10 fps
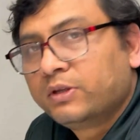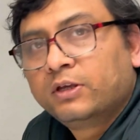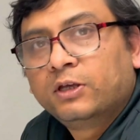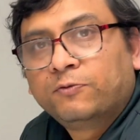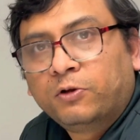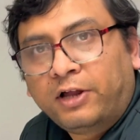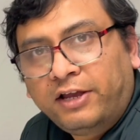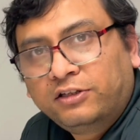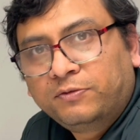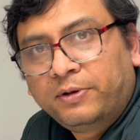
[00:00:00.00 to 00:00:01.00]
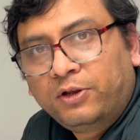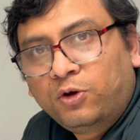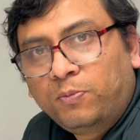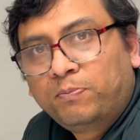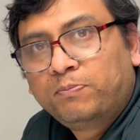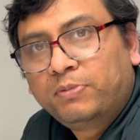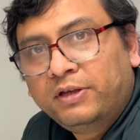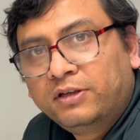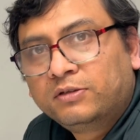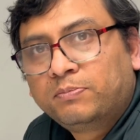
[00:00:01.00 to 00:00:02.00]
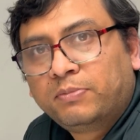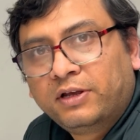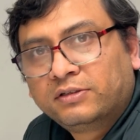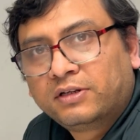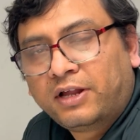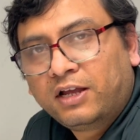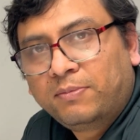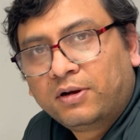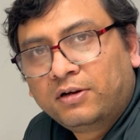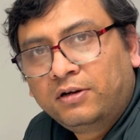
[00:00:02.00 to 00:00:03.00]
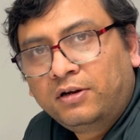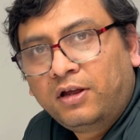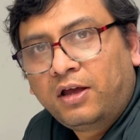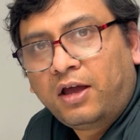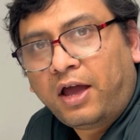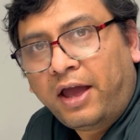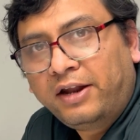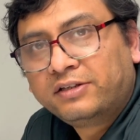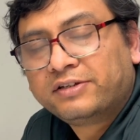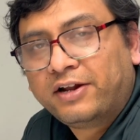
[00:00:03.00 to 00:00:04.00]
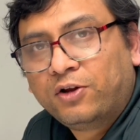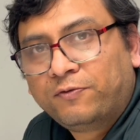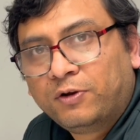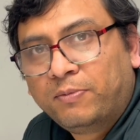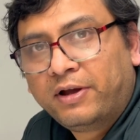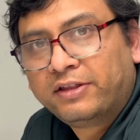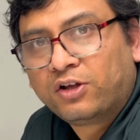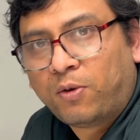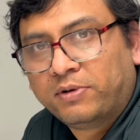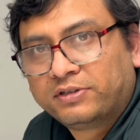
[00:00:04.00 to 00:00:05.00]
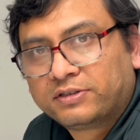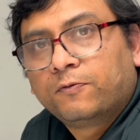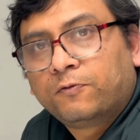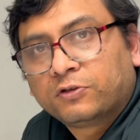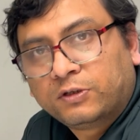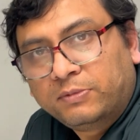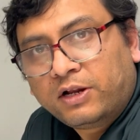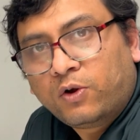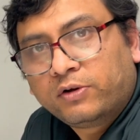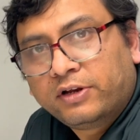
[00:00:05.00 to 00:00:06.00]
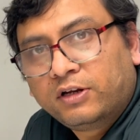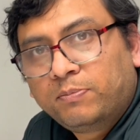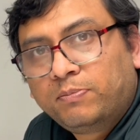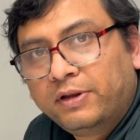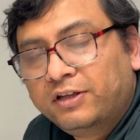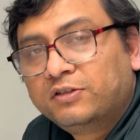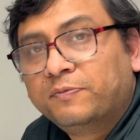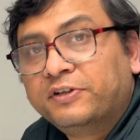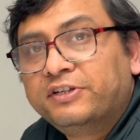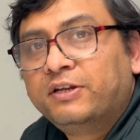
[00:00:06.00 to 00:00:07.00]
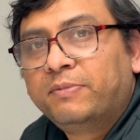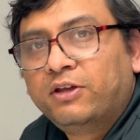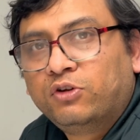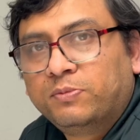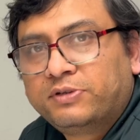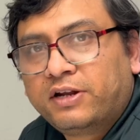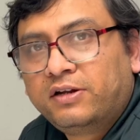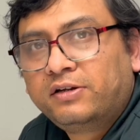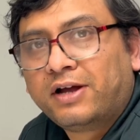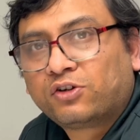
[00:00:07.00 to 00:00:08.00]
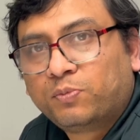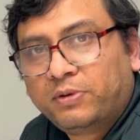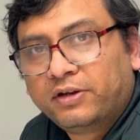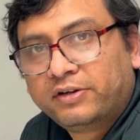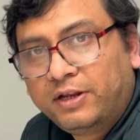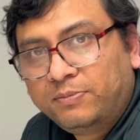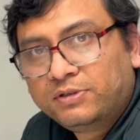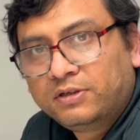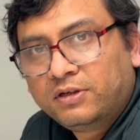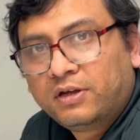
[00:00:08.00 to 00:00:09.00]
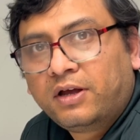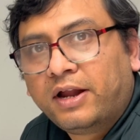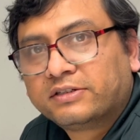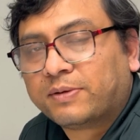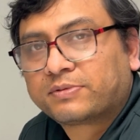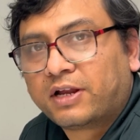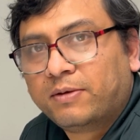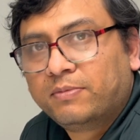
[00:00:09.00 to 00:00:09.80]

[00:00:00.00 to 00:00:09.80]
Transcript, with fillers: if you like this video please press the like button and share your feedback in the comment section. For similar content, please visit my YouTube channel Ducktopian Dreams and subscribe.